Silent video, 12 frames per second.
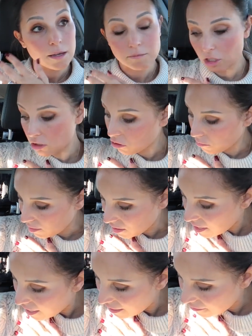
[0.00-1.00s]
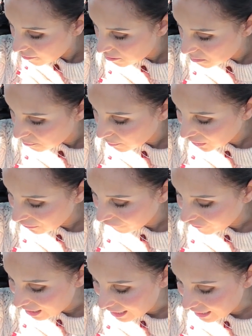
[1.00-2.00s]
She showed me that. That was
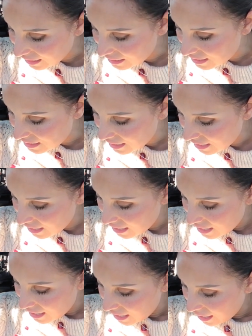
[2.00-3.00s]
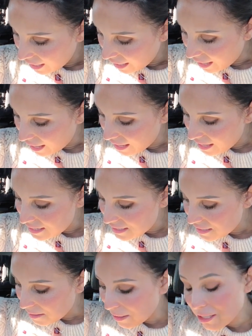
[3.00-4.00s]
perfect.
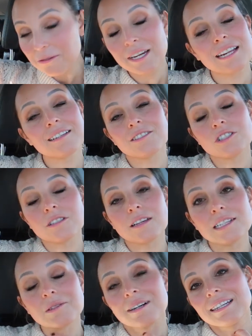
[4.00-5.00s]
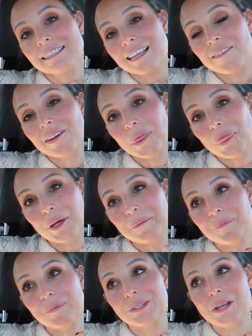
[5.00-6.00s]
And my due date is July 27th.
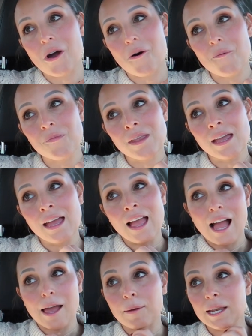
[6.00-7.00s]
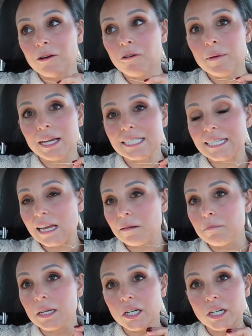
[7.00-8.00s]
So, I mean, it would be a
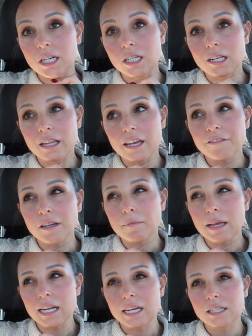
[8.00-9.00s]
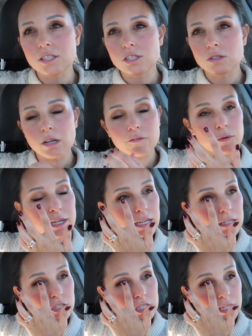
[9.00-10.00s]
dang miracle if I made it to,
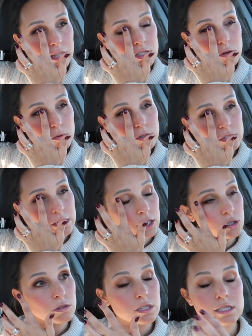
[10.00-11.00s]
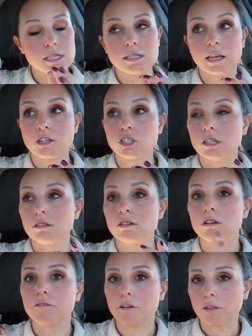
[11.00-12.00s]
she said, we'll schedule the C-section a
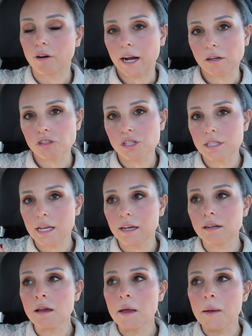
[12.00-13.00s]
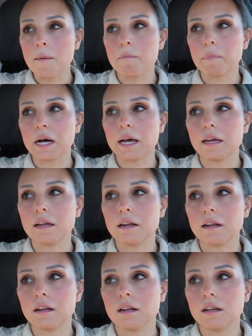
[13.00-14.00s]
little further out, she said, but
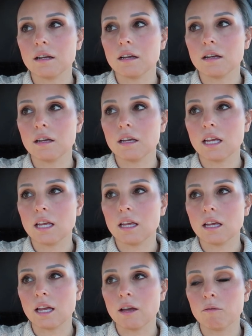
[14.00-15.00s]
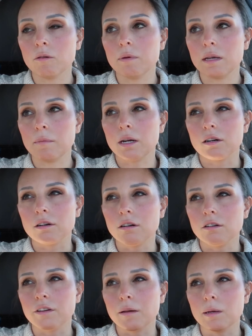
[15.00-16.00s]
it would be a
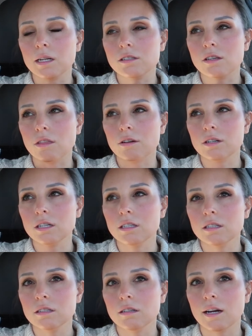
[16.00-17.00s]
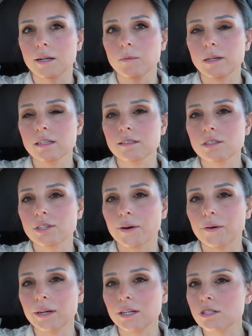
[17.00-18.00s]
miracle if I made it to 39 weeks.
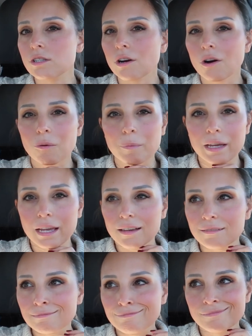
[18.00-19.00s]
So here's to hoping.